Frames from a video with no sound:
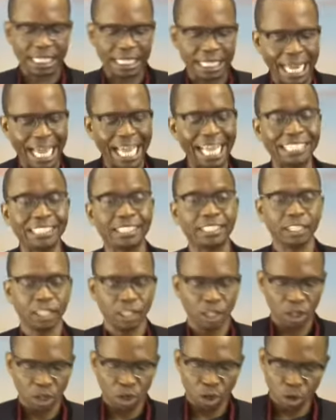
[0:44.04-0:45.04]
Dads
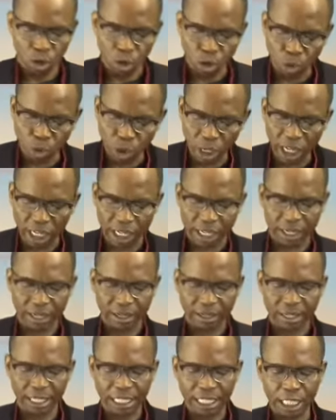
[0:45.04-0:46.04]
could work.
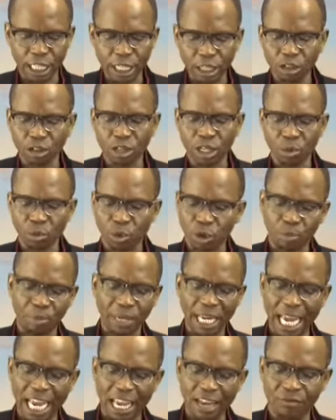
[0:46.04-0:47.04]
Children would
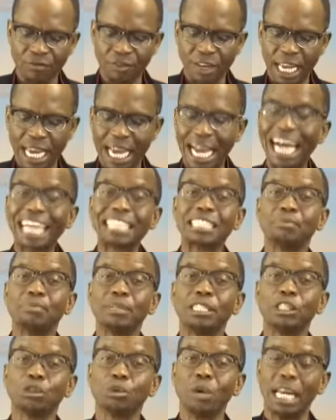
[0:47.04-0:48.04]
behave.
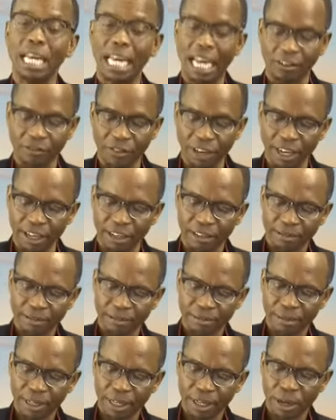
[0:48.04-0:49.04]
Husbands were loving.
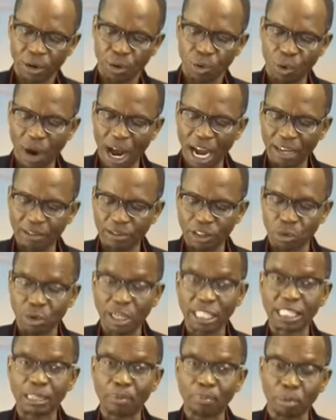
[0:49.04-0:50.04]
Wives
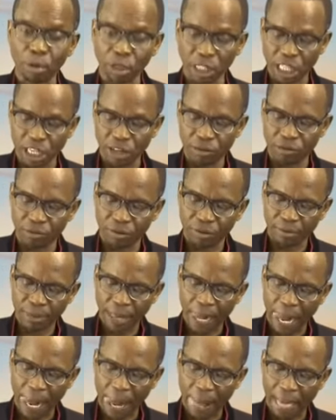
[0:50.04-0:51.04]
were supportive.
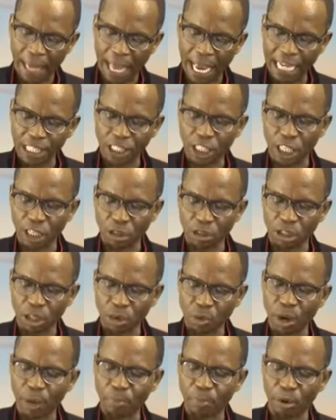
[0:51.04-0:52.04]
And
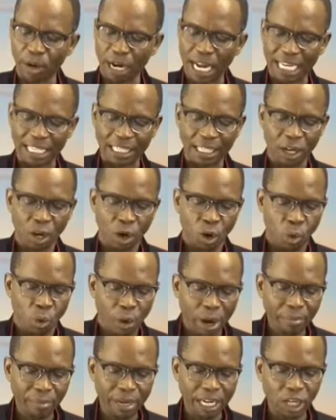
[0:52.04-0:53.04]
children were polite.
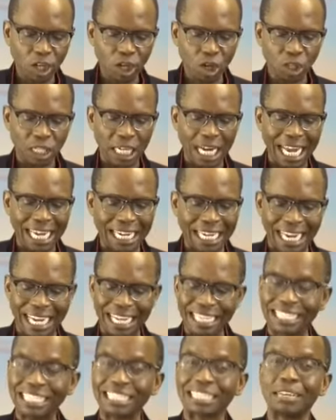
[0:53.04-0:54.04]
Women looked like
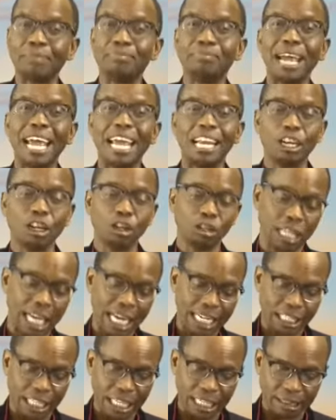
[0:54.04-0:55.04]
ladies and men looked
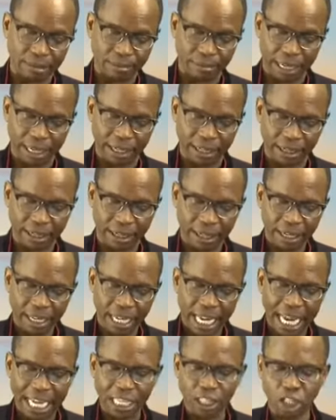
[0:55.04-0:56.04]
like gentlemen.
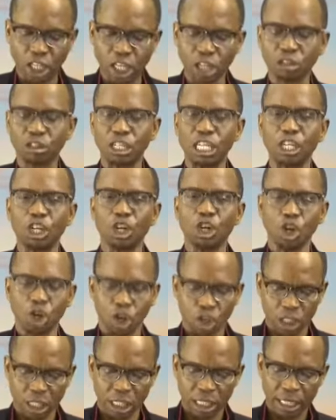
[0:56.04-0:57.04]
And children
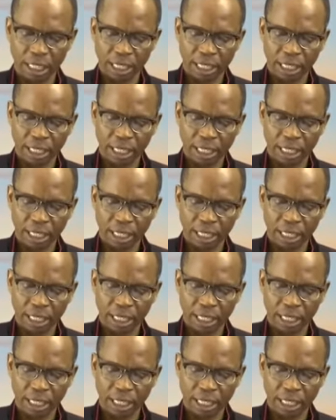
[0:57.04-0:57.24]
looked